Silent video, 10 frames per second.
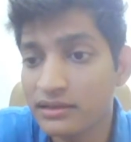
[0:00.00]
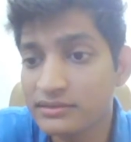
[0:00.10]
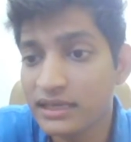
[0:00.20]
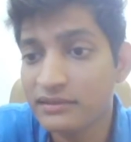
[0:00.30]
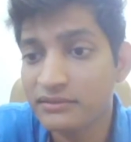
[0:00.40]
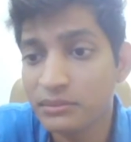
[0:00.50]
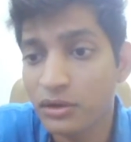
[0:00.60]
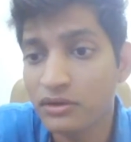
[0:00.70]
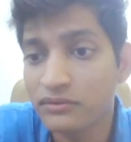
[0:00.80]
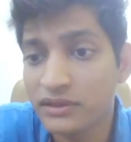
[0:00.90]
selling with
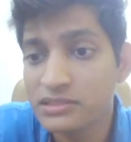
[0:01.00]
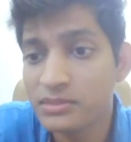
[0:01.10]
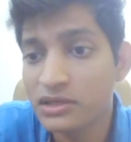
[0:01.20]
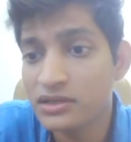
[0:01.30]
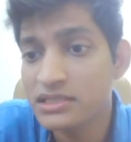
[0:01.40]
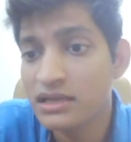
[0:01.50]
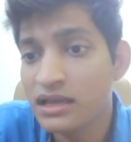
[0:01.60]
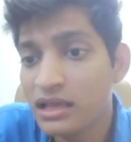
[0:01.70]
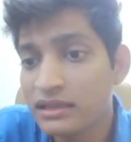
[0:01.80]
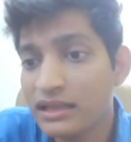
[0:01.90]
borrowed funds, because
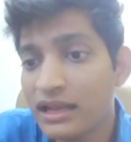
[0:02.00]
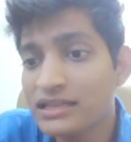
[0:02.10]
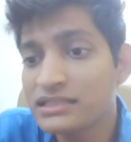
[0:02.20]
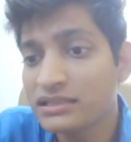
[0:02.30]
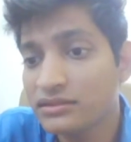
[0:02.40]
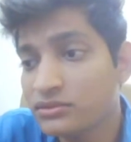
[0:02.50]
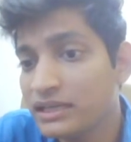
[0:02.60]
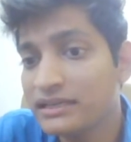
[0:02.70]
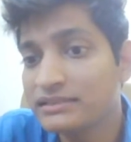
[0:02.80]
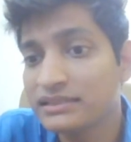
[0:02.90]
the last thing you
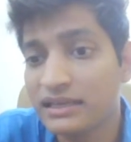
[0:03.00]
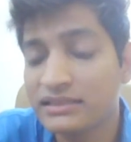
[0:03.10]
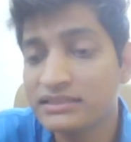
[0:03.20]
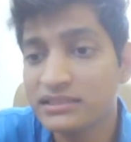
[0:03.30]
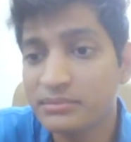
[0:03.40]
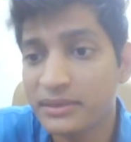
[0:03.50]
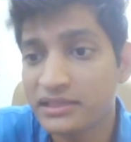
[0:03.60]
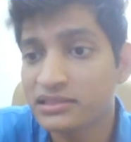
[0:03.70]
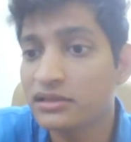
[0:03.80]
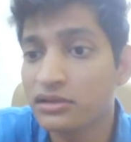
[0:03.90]
need is an additional
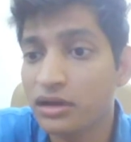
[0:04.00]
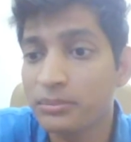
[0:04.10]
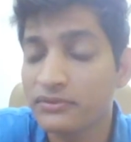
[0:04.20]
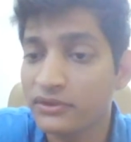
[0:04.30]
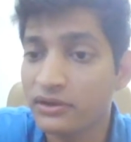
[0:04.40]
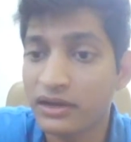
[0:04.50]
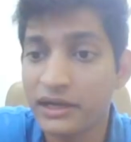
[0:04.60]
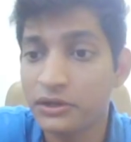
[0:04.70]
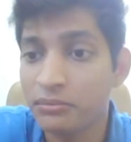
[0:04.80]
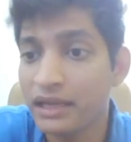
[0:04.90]
pressure on top of your
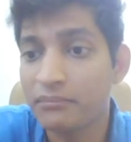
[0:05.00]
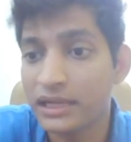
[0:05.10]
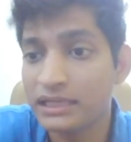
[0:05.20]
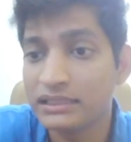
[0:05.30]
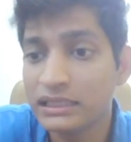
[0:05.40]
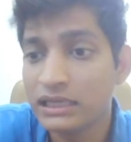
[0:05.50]
head to make money.